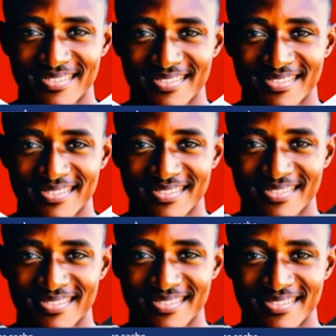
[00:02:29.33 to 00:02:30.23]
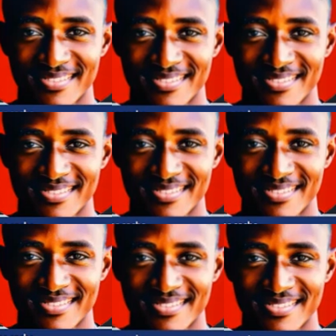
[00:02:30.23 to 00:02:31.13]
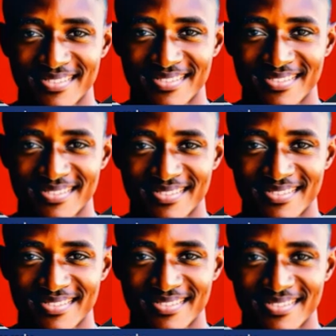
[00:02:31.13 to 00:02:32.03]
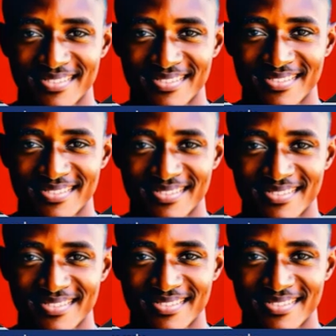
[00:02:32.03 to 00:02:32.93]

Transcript: (no one is talking)